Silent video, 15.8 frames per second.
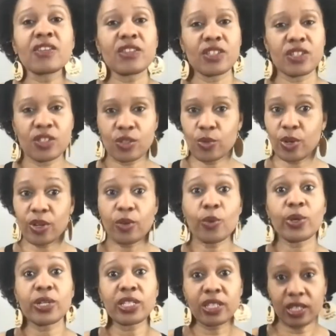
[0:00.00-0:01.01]
that you are
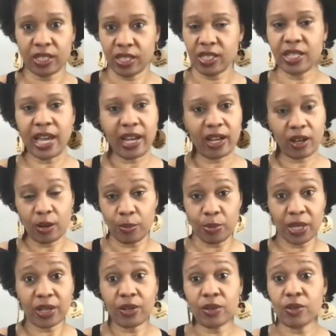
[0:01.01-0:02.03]
going to snack on
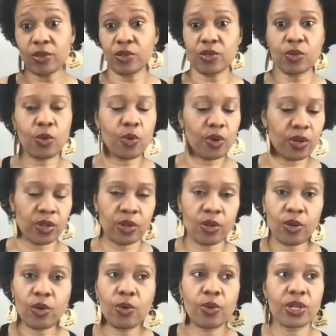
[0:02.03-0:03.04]
pickles, or
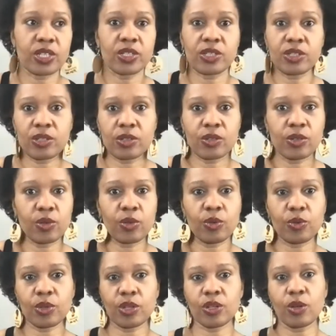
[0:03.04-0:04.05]
you're going to,